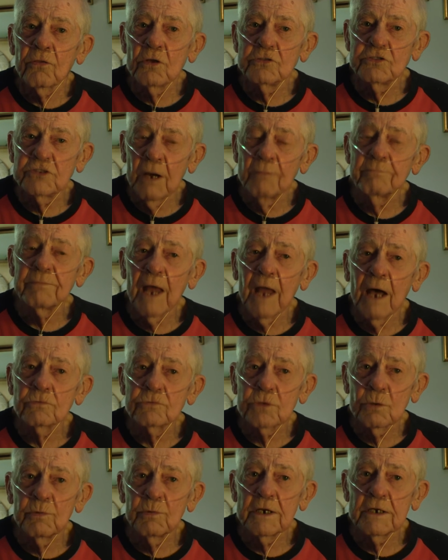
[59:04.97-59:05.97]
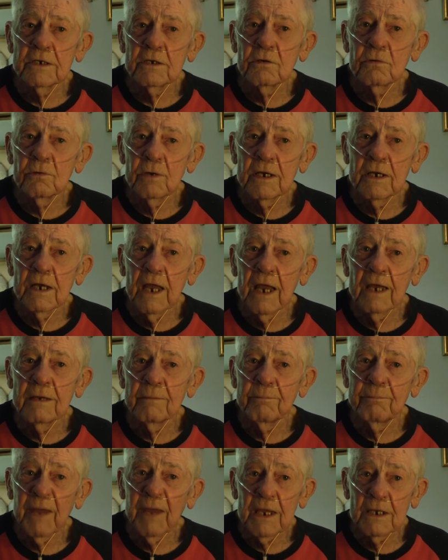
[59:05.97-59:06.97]
jumped out the window and, and
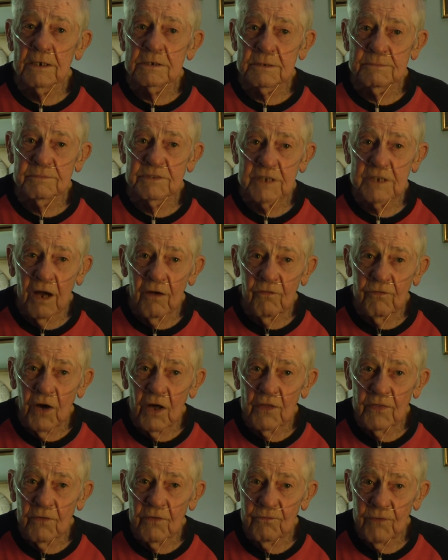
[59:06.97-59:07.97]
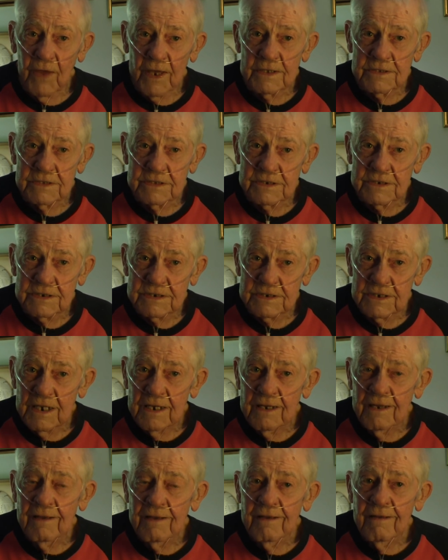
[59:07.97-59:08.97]
impaled himself on the fence
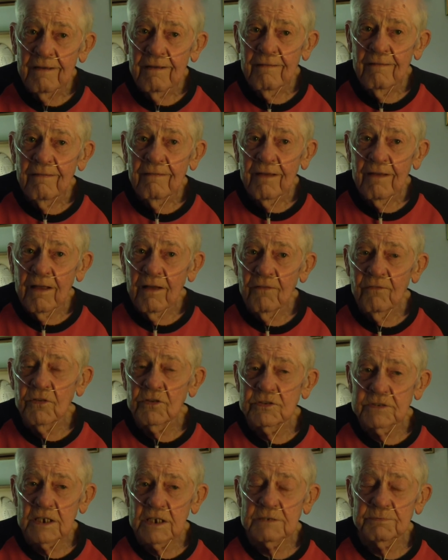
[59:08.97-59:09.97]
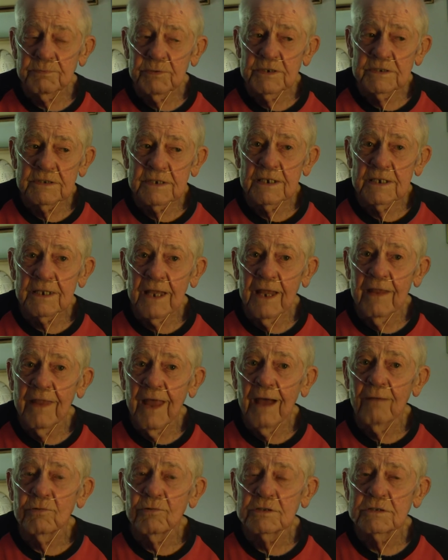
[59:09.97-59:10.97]
of the sixth Precinct. And
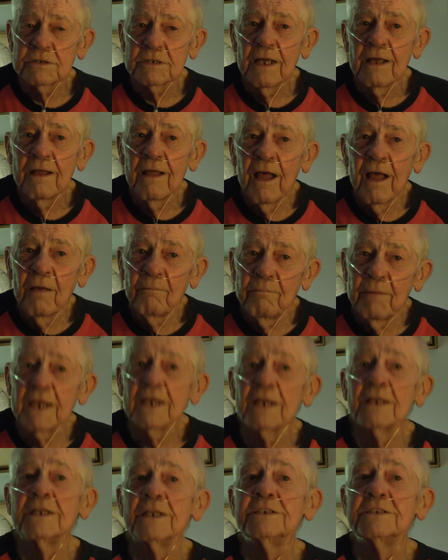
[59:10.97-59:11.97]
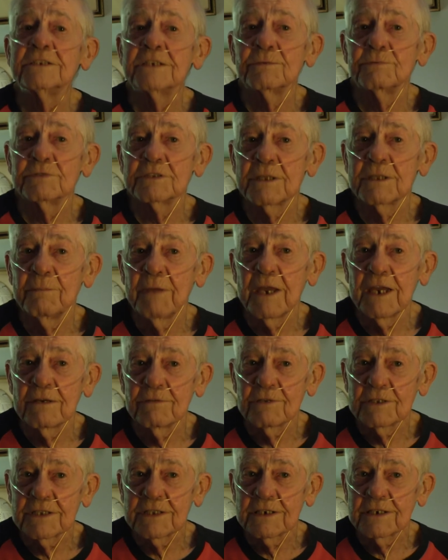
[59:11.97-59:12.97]
that was, Mayor Lindsay was the
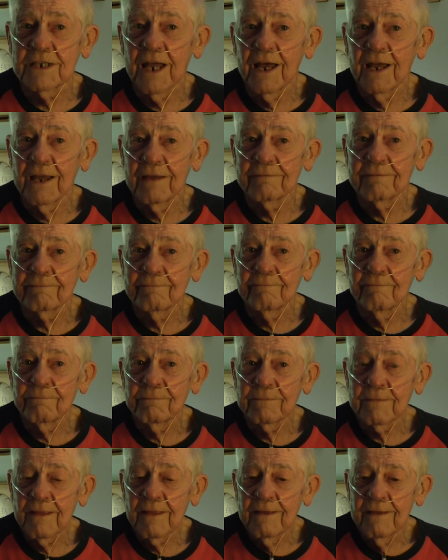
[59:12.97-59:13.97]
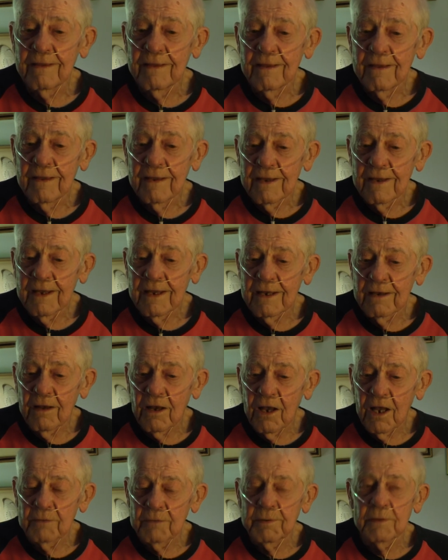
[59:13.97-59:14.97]
mayor at the time. And
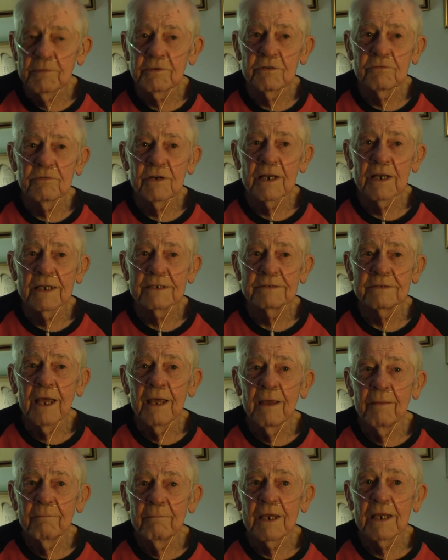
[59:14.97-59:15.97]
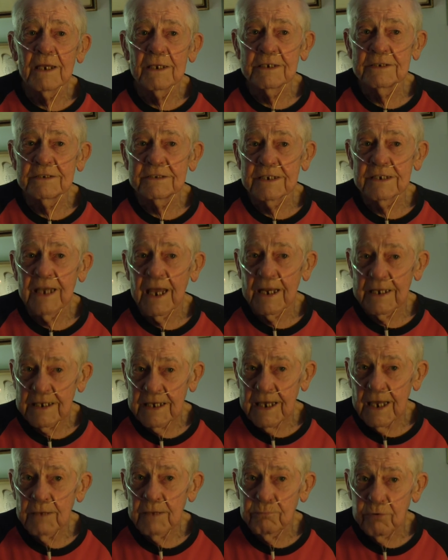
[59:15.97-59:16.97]
a lot of people didn't realize Mayor Lindsay had a
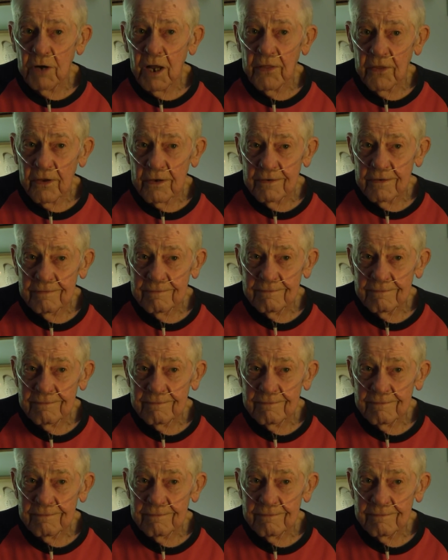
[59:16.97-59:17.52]
gay brother.